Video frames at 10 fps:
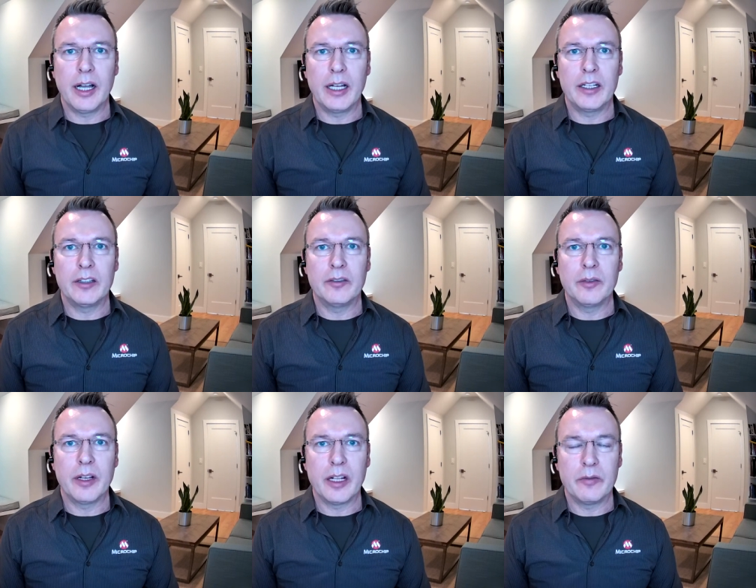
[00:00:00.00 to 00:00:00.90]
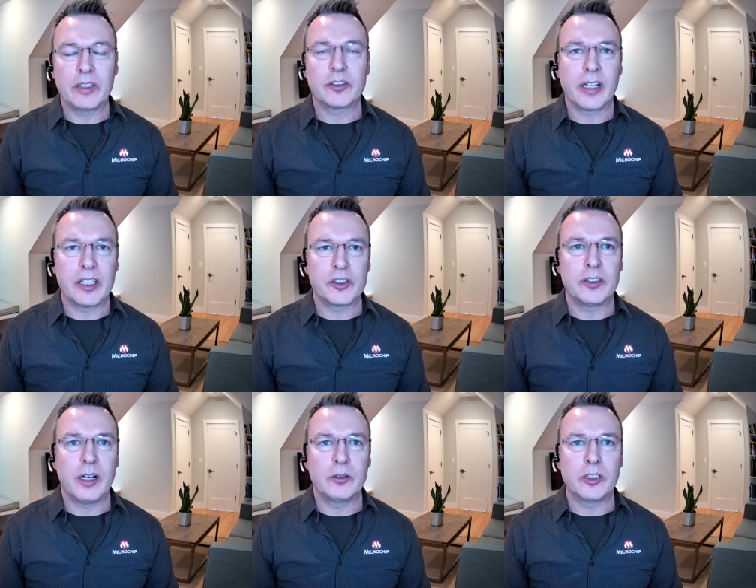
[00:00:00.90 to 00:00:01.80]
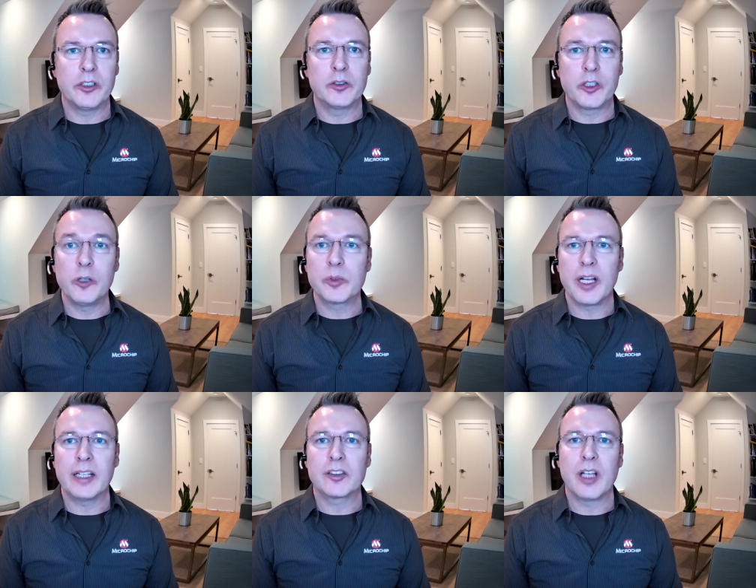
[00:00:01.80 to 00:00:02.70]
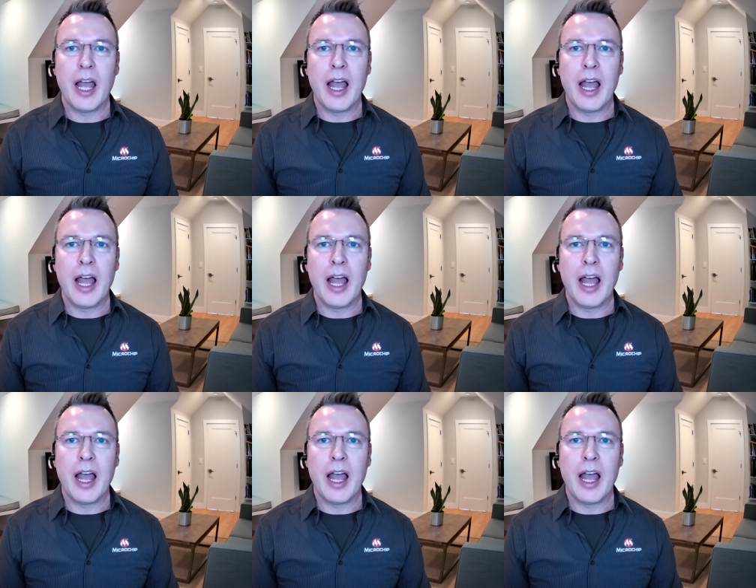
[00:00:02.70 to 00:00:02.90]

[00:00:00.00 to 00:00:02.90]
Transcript: and a investigation now to use CubeSats